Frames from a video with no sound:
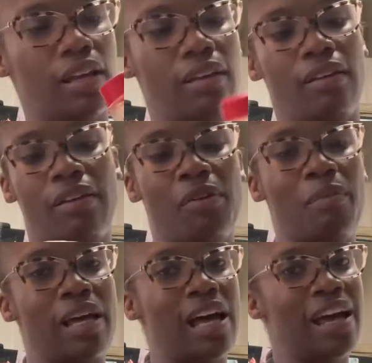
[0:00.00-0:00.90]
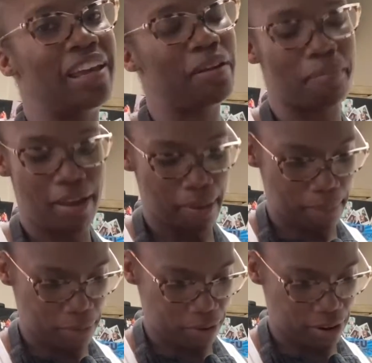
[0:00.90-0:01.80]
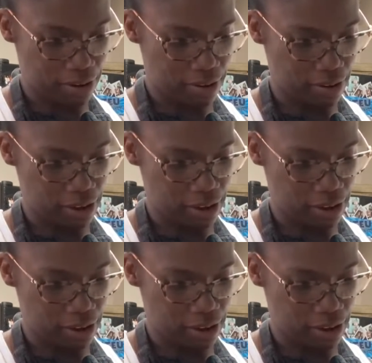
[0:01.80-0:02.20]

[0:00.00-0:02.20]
You know, like cayenne pepper. You know, I